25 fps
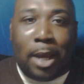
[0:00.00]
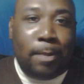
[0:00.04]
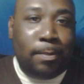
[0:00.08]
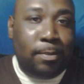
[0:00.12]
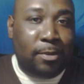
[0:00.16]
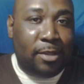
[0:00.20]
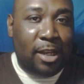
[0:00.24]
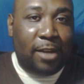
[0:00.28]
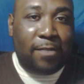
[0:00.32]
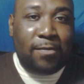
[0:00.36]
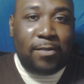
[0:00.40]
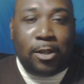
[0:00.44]

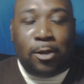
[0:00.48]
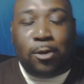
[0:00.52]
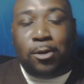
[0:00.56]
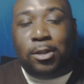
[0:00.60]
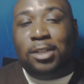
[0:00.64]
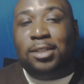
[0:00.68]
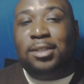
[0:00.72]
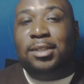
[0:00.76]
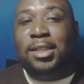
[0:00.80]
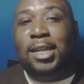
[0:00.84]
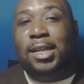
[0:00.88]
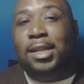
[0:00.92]
I'm definitely
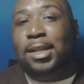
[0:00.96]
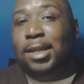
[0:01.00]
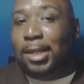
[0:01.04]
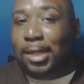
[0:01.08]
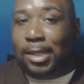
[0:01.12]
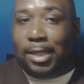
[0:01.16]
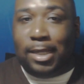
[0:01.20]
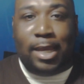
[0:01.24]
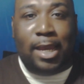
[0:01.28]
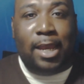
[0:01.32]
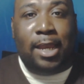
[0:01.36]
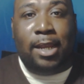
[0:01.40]
gonna see it
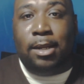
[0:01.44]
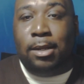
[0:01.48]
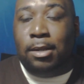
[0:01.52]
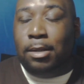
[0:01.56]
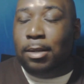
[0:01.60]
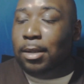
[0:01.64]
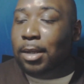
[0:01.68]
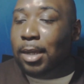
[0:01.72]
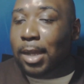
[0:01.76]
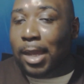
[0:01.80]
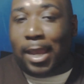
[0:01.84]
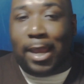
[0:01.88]

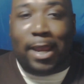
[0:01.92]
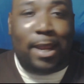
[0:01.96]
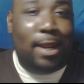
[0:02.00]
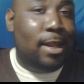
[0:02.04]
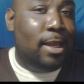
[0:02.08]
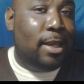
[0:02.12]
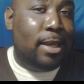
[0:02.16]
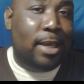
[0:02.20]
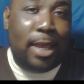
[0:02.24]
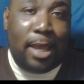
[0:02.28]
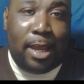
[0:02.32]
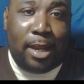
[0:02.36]
again
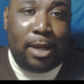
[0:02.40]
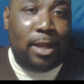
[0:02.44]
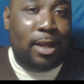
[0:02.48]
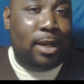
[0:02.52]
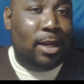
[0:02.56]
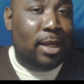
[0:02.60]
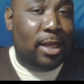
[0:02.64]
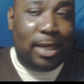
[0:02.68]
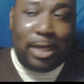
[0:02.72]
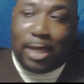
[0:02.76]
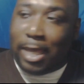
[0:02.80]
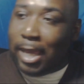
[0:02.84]
and again
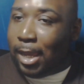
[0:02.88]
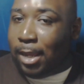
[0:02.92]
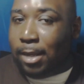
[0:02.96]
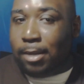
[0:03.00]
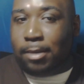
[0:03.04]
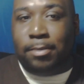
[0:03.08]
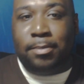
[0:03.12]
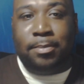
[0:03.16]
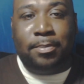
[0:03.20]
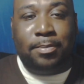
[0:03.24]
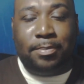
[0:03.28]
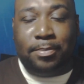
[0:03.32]
and
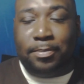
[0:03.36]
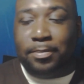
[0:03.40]
again.